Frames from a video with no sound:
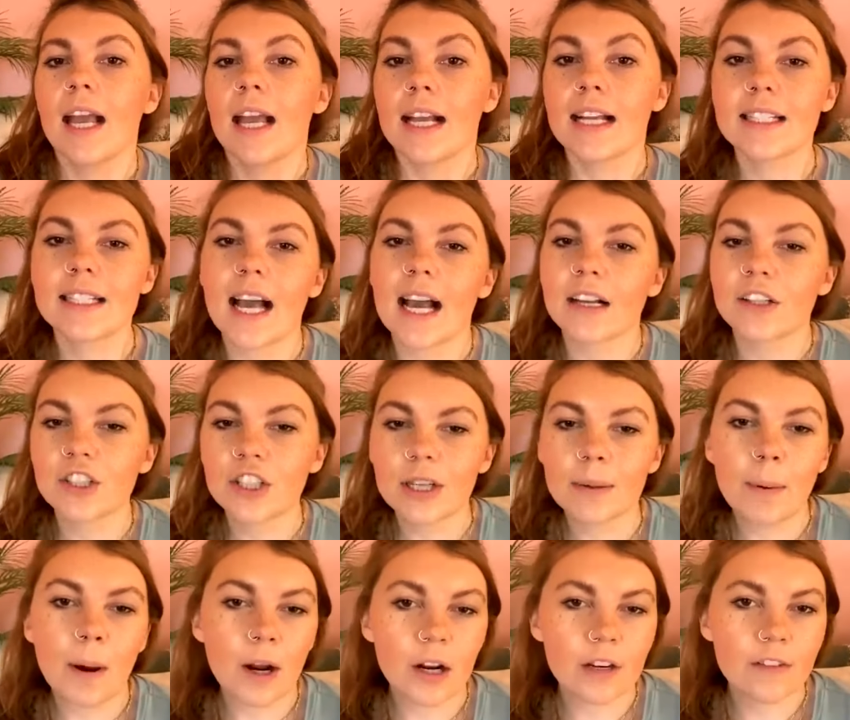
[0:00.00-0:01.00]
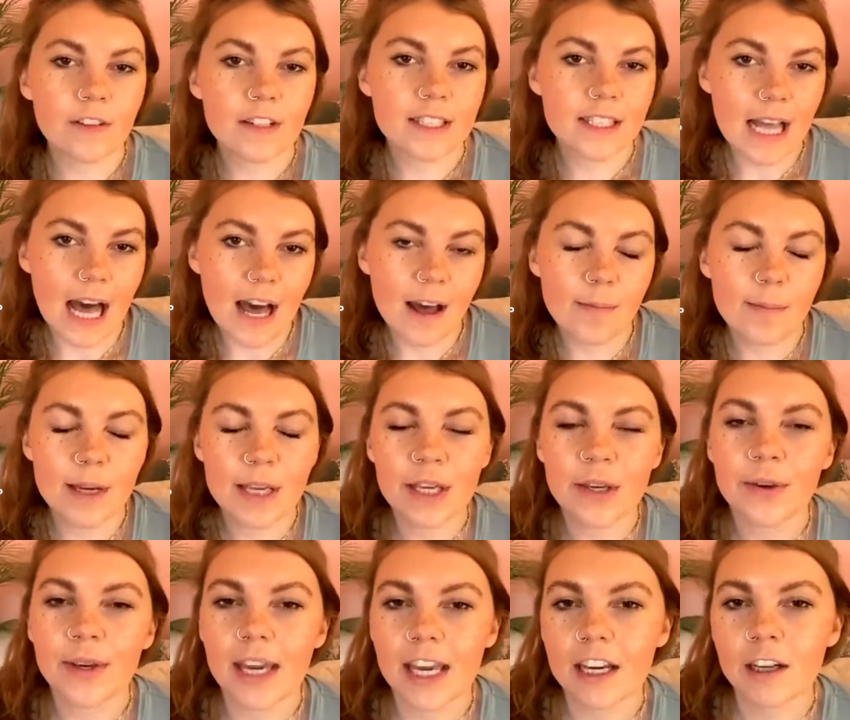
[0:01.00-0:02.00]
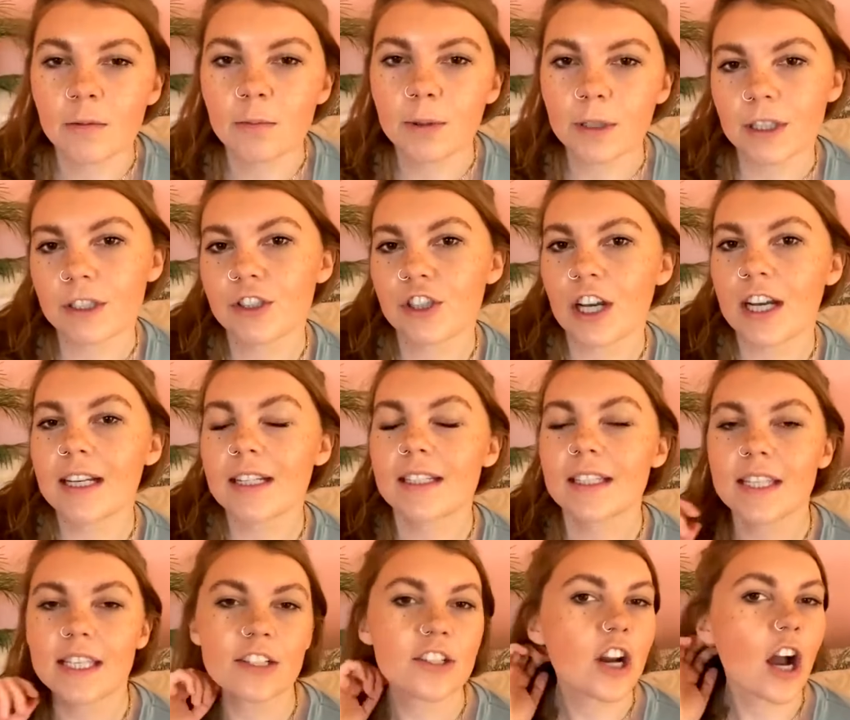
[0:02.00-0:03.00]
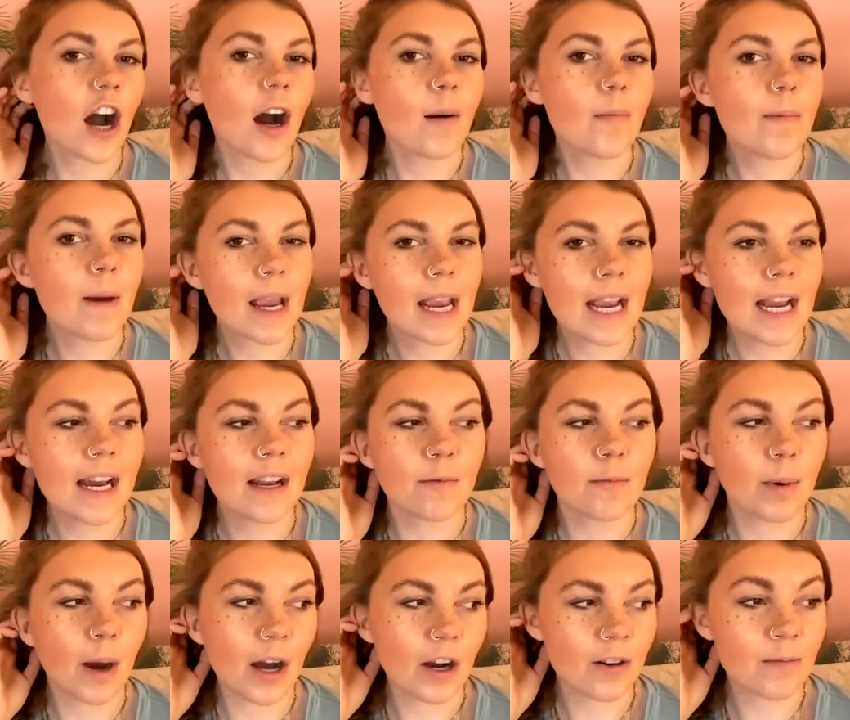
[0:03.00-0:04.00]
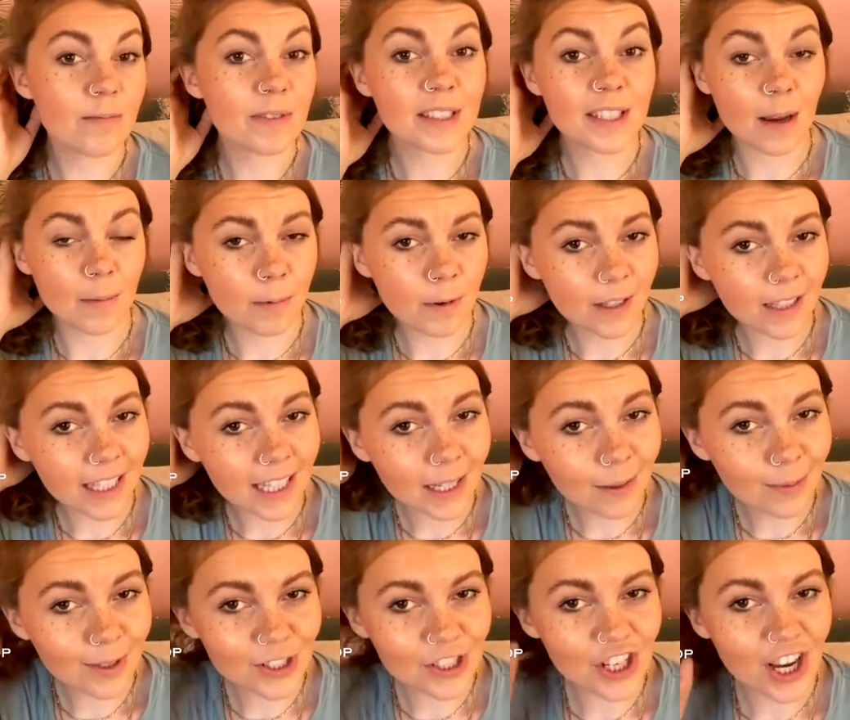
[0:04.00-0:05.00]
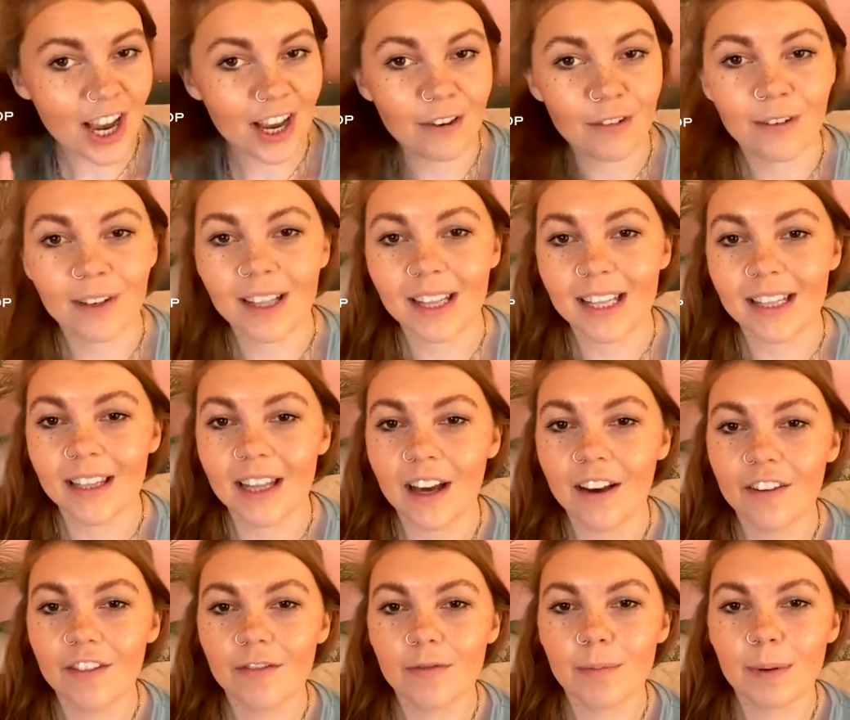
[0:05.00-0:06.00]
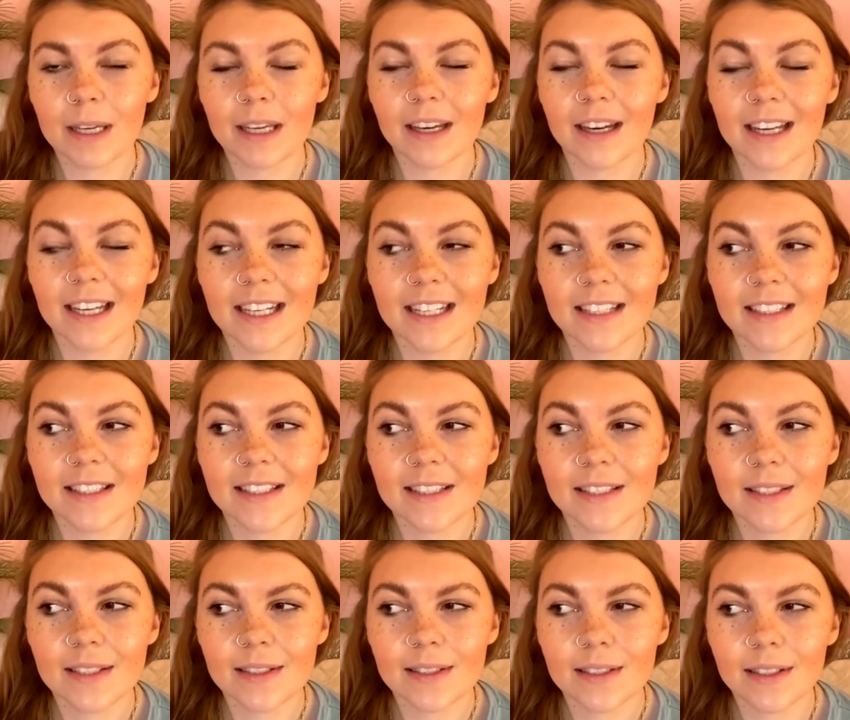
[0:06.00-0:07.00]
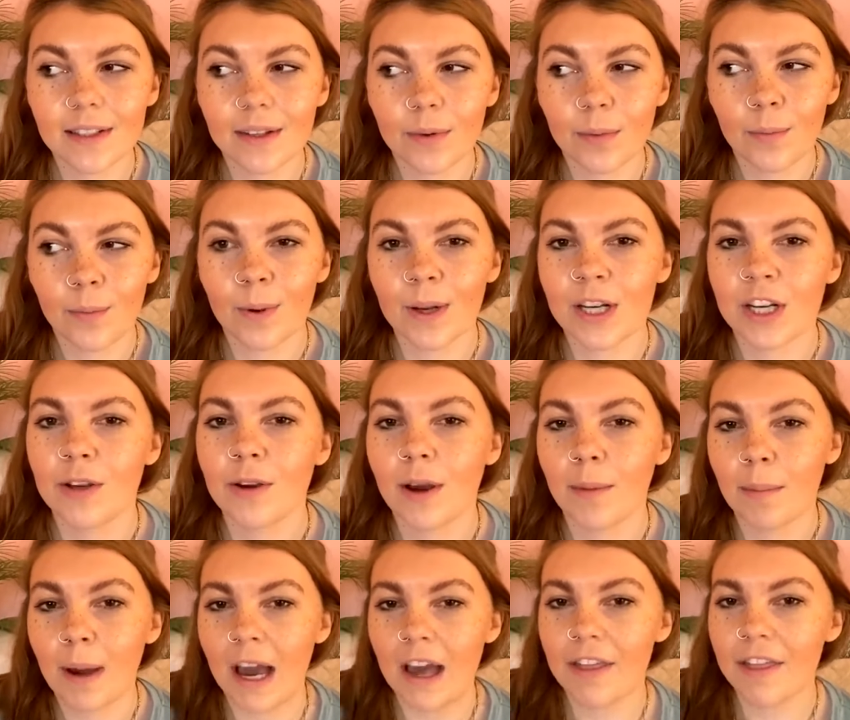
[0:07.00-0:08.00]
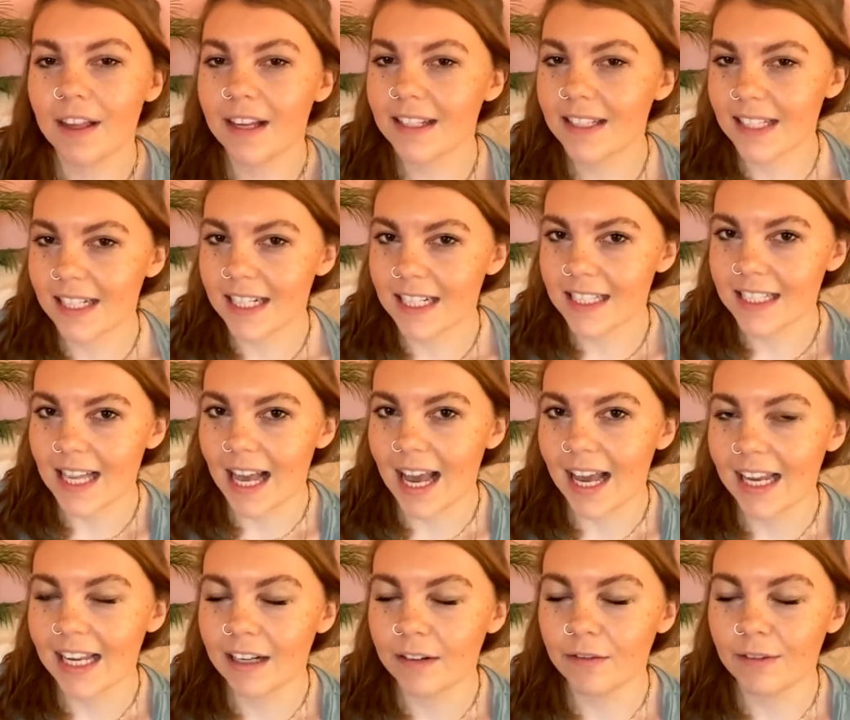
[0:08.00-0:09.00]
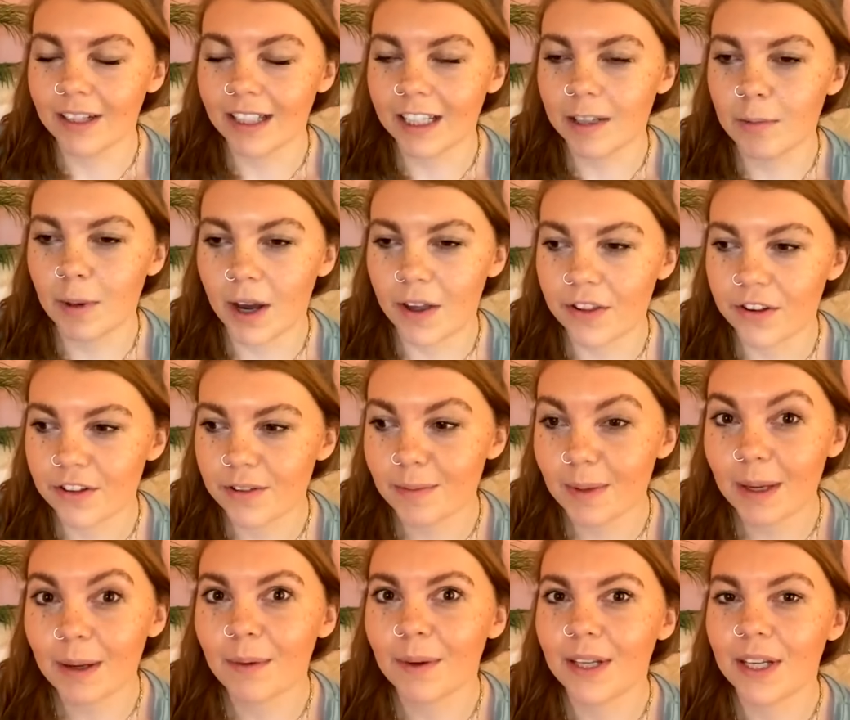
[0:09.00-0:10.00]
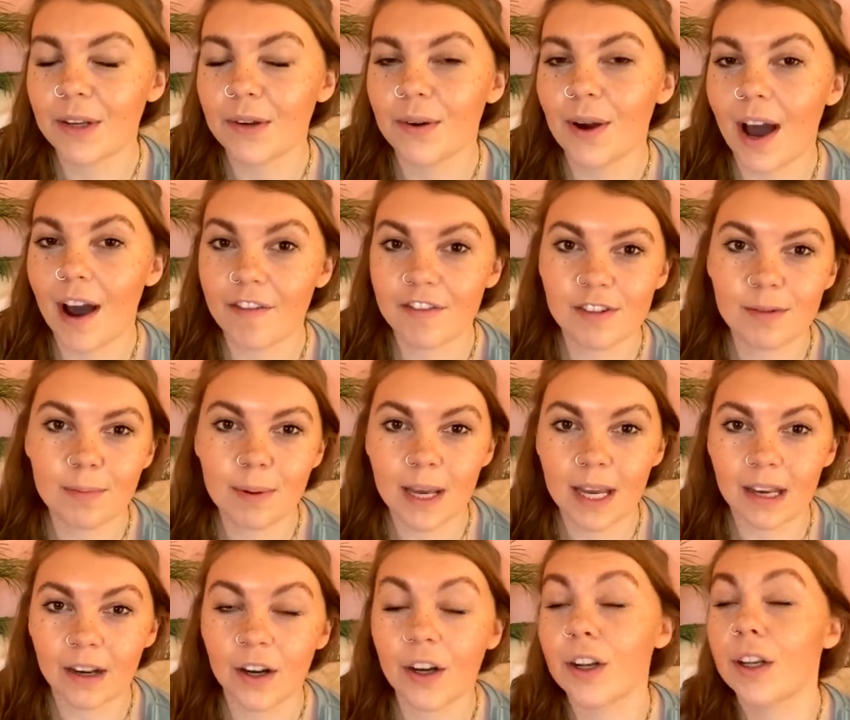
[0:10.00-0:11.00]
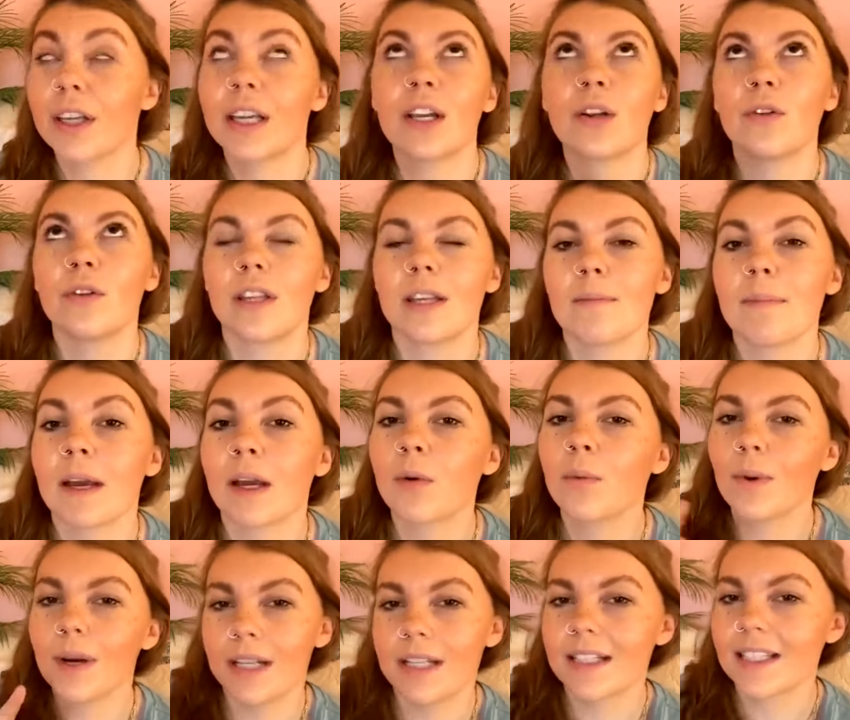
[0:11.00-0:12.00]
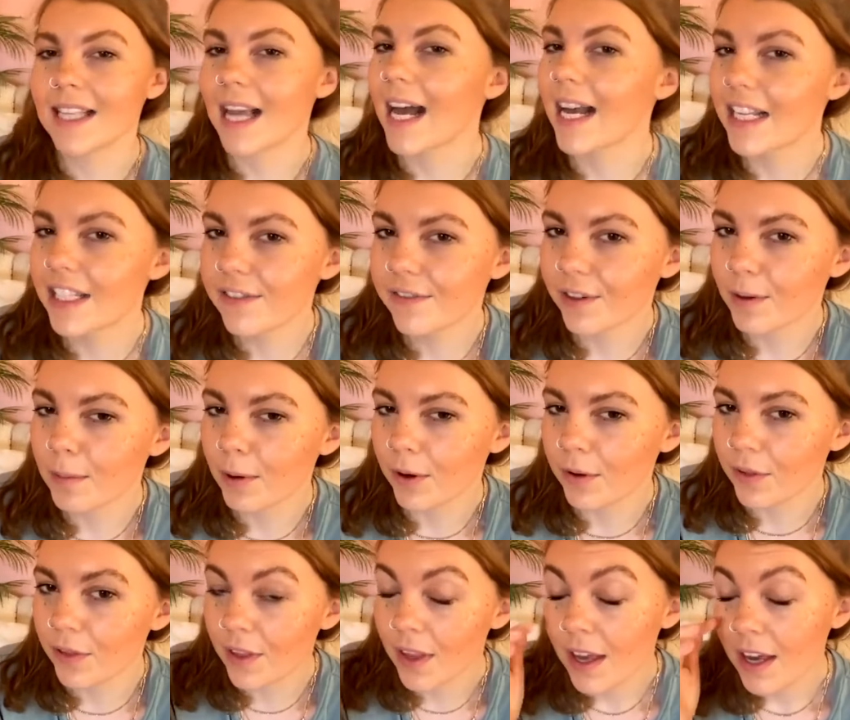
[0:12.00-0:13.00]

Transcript: It's actually part of a set, but you can purchase the top and bottom separately, which I really love because when you buy things in a set, it really bothers me when you have to pick or can only pick one size for both